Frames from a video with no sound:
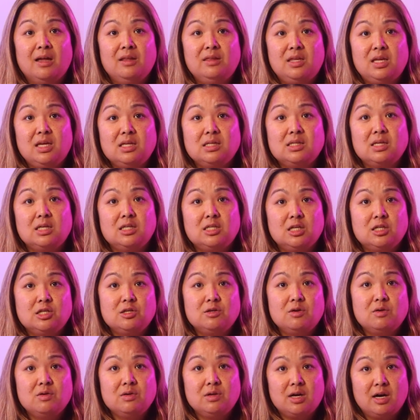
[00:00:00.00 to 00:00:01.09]
These
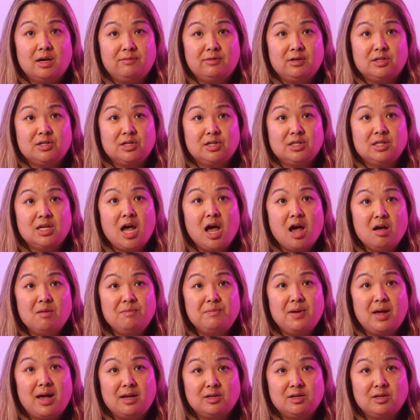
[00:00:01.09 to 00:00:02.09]
additional coverages help